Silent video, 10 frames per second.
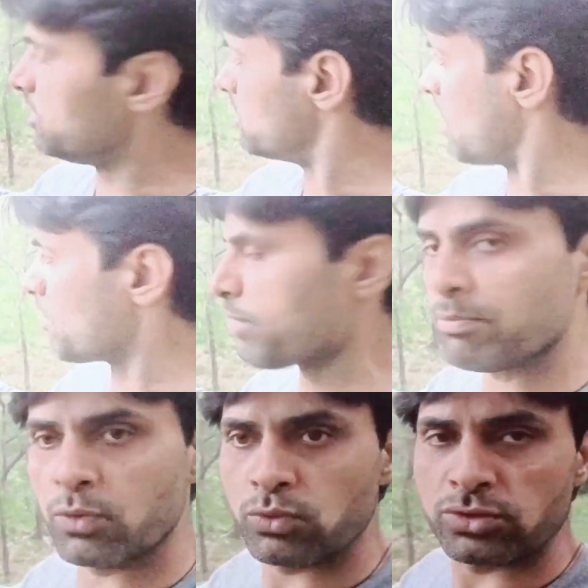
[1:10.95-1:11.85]
These are
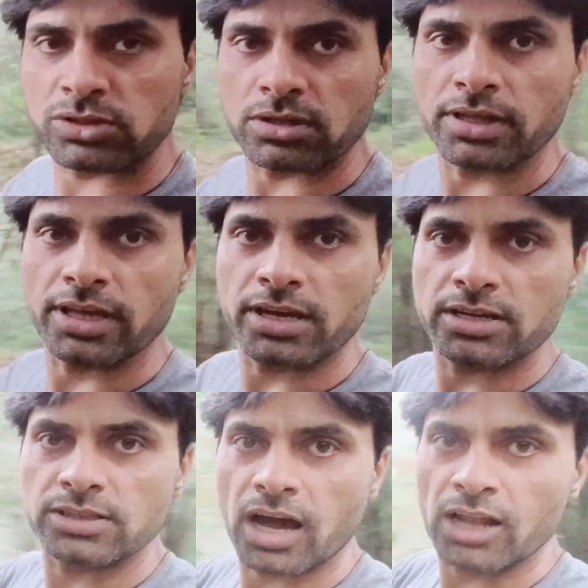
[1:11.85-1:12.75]
bamboos.
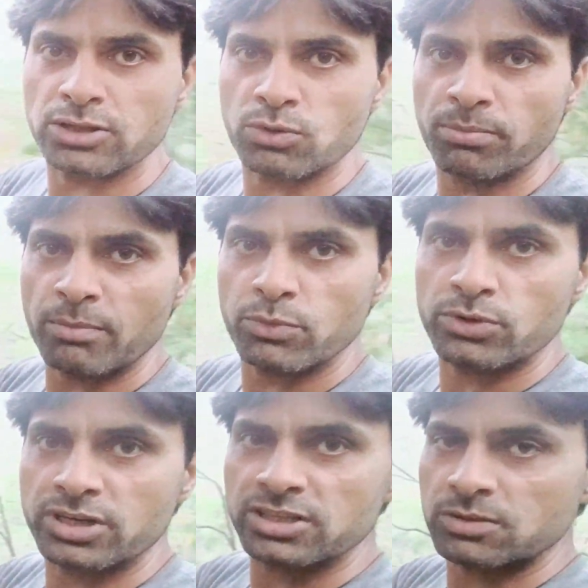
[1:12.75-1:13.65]
Here is also bamboo
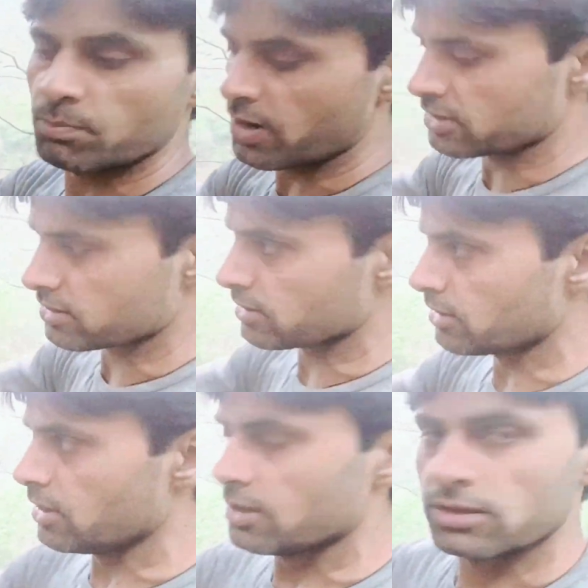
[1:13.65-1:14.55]
trees, but
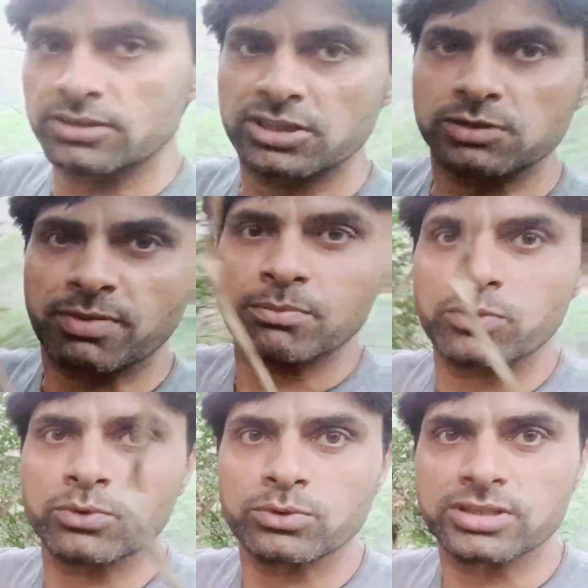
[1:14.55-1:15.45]
this
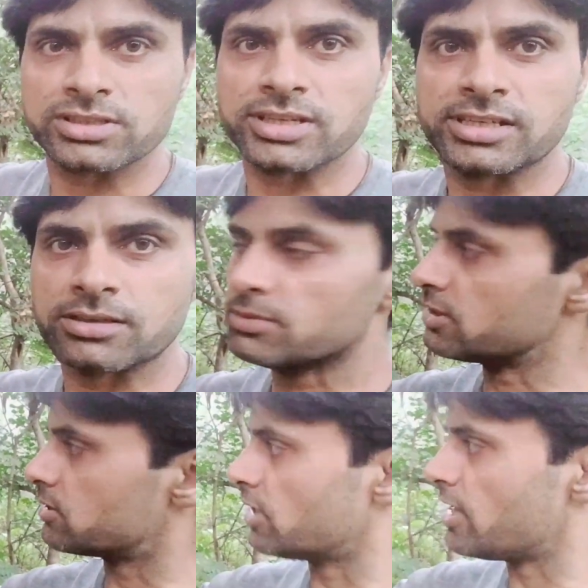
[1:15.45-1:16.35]
bamboo is little bit
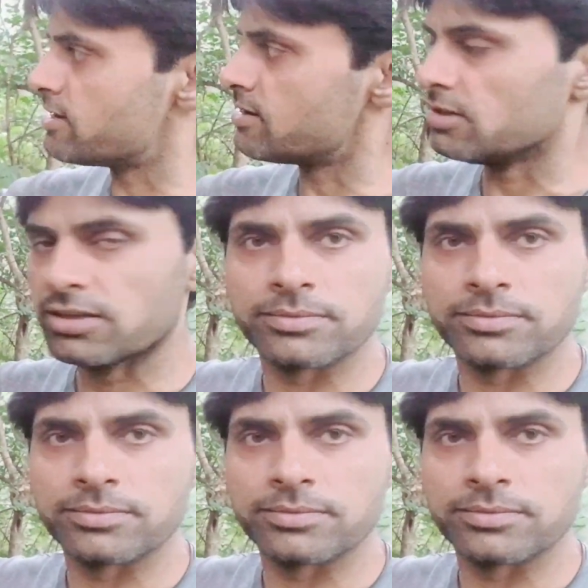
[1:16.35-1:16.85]
thin.